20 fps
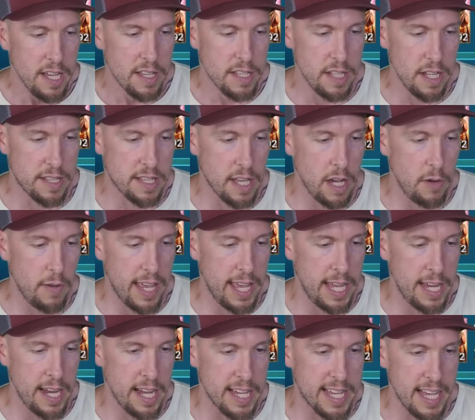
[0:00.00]
So let's go
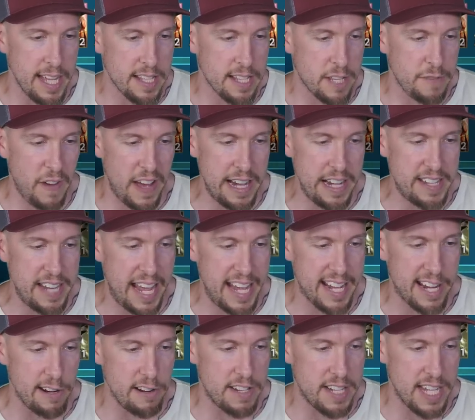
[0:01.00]
in against, let's find a
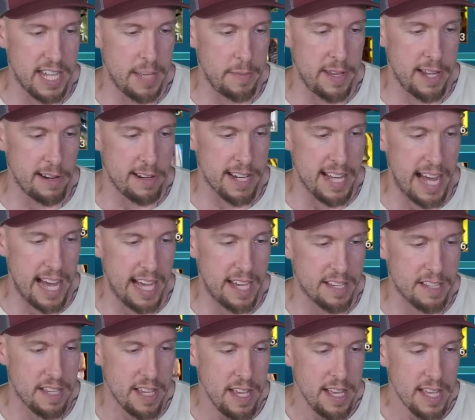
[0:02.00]
tankier team here,
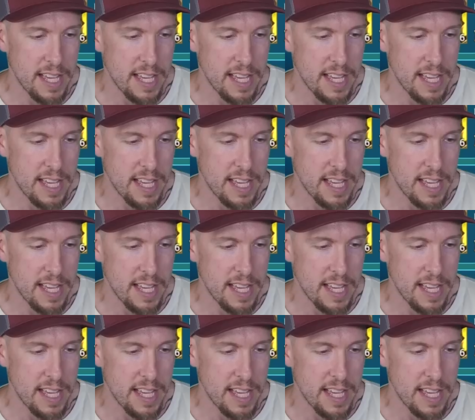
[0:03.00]
guys.